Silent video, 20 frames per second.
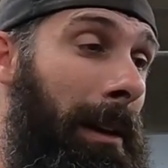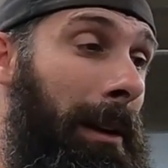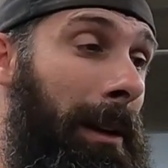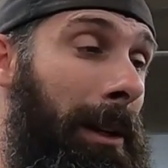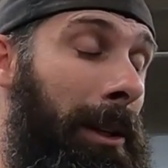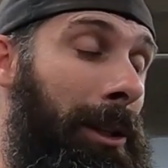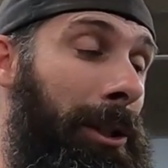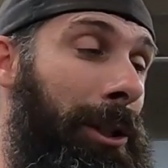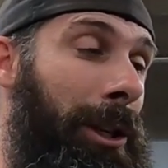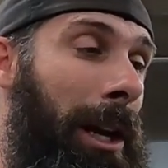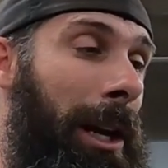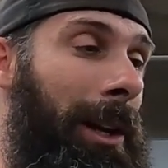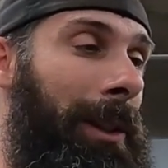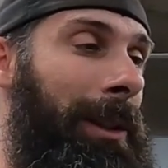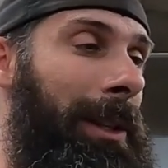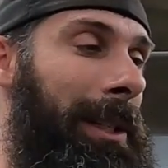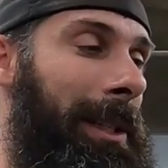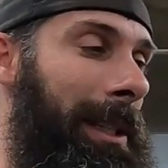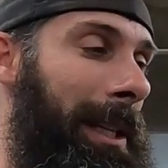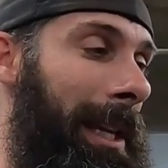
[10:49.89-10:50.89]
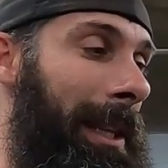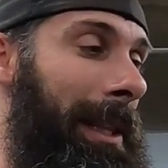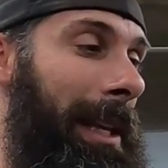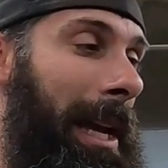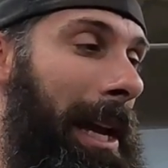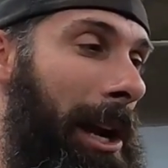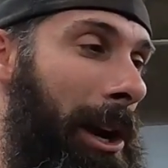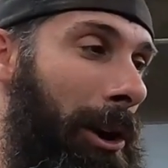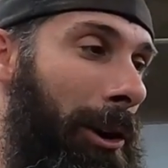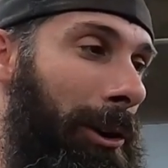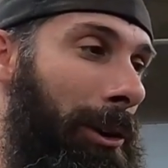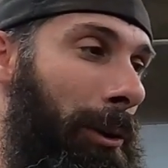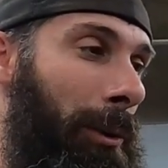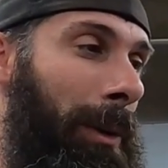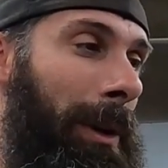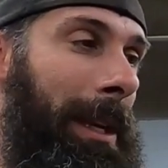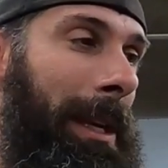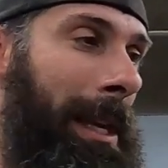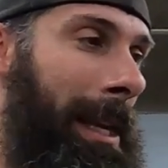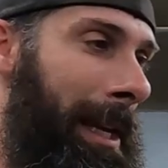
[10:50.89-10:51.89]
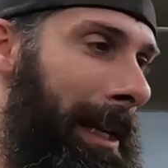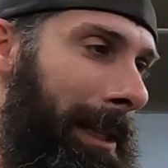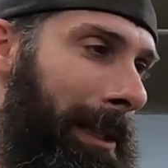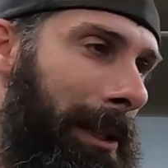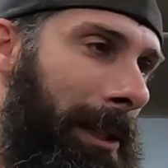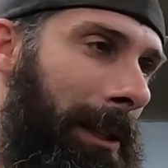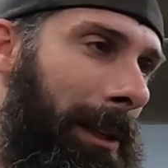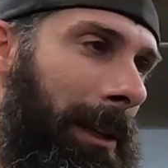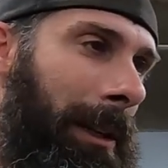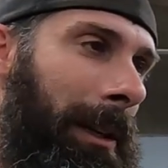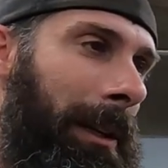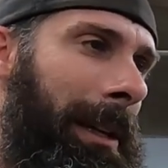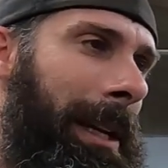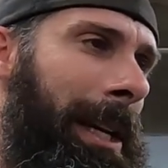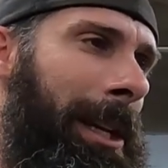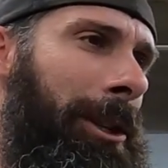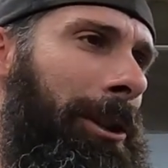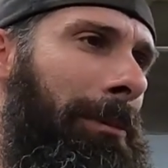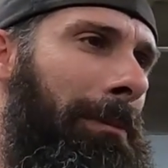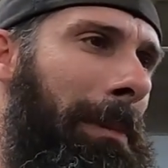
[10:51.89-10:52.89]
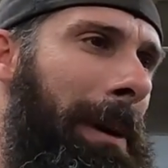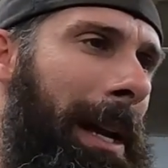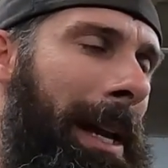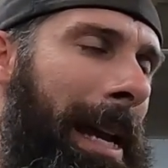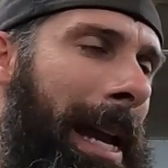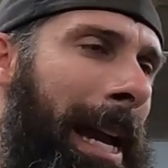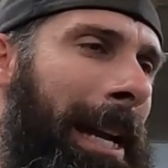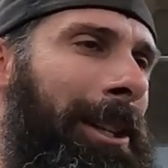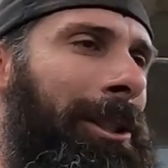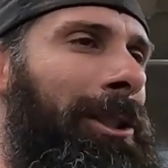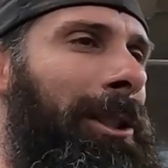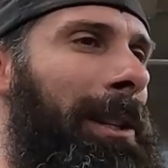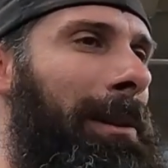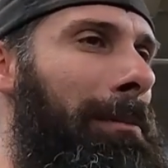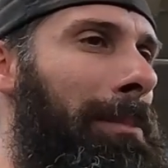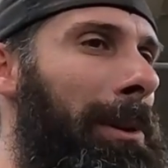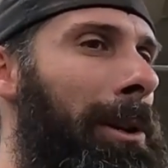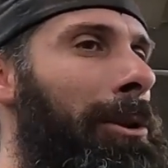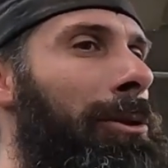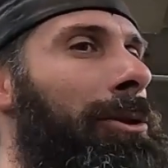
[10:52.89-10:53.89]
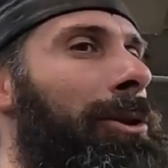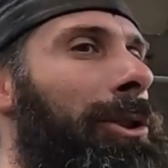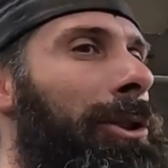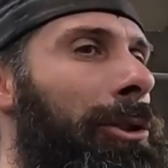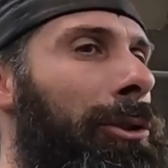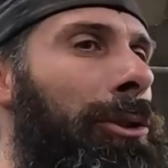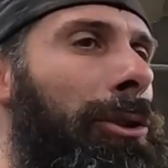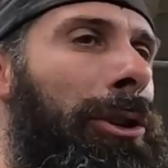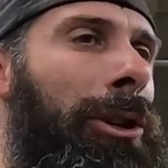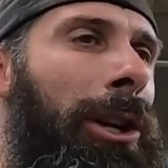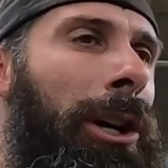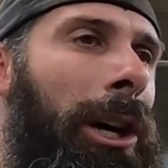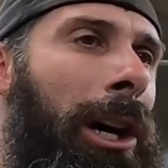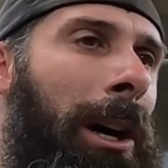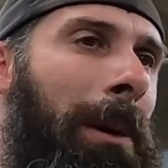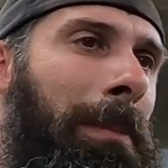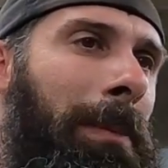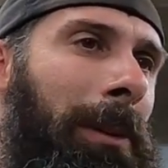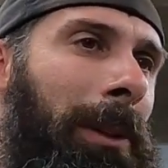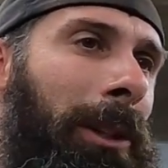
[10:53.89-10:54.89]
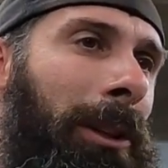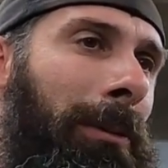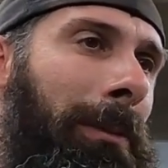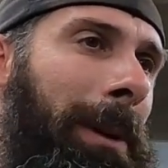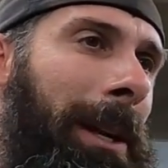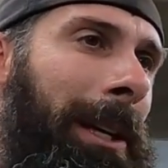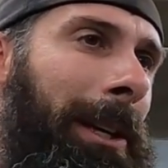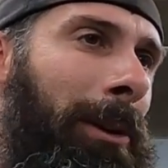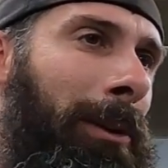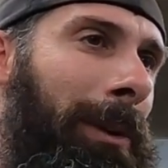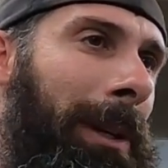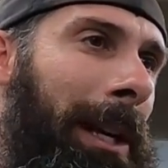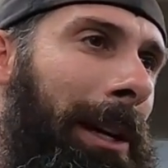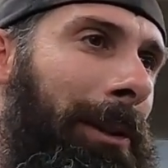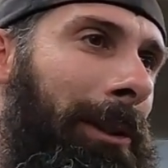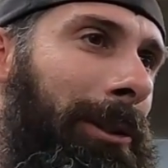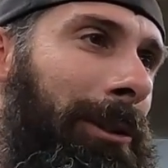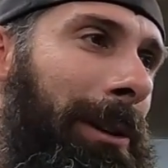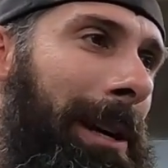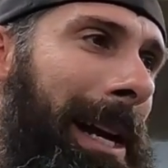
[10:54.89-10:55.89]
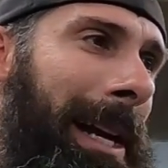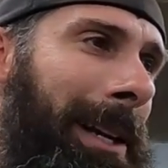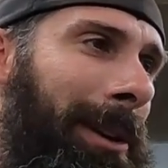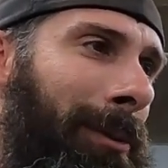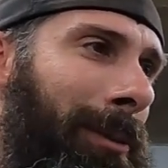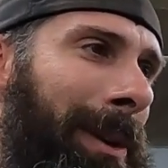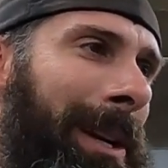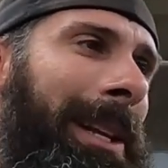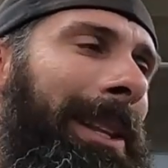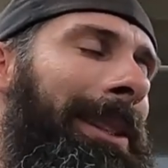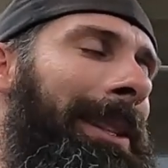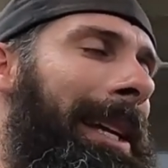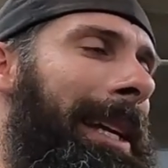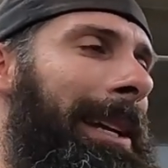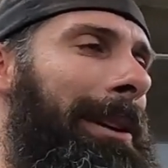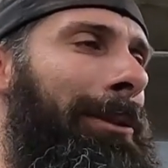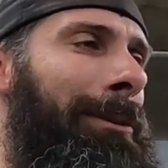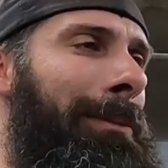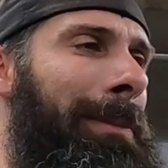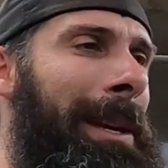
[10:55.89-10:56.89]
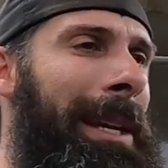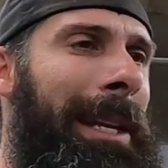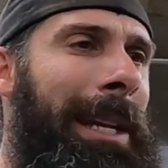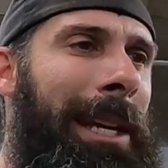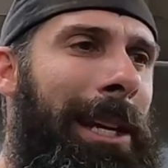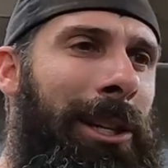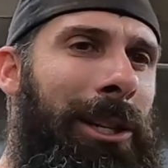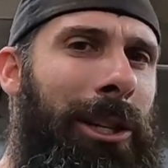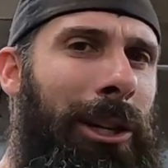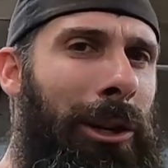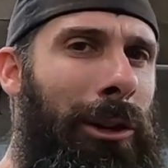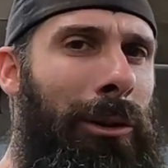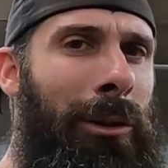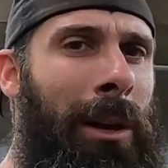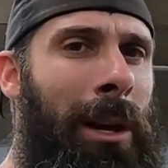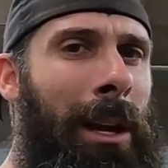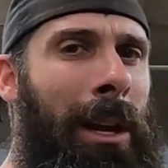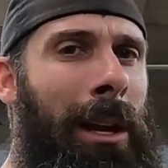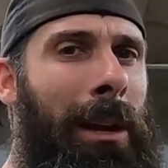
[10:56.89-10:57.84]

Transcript: because Jonathan said the air going into the engine bay actually blows the hood up a little bit going down the track, and we didn't think it would be an issue.